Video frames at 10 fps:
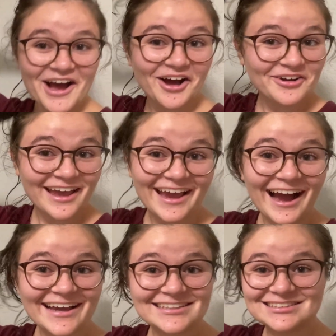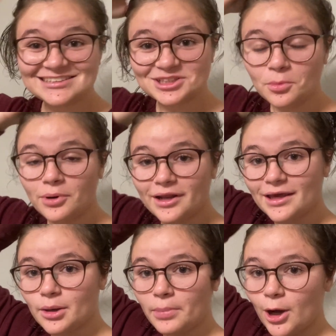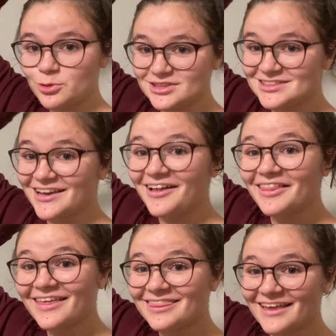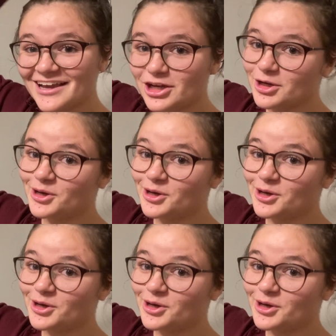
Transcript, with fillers: Okay, I can still put it in a ponytail, thank